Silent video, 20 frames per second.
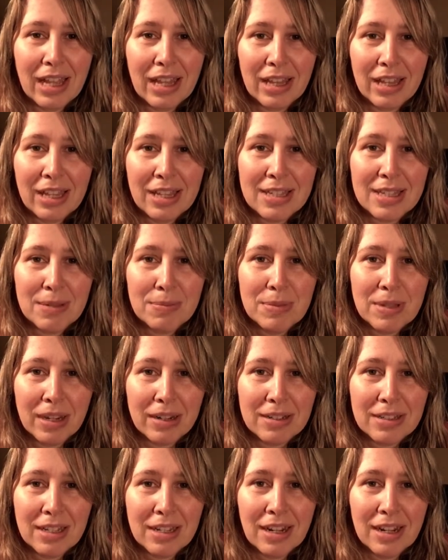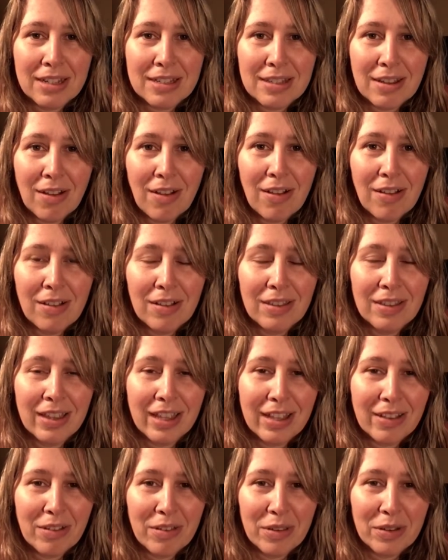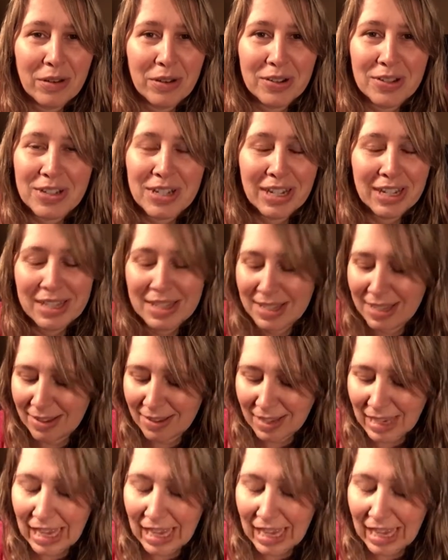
aliens abducted us all, like all the Christians,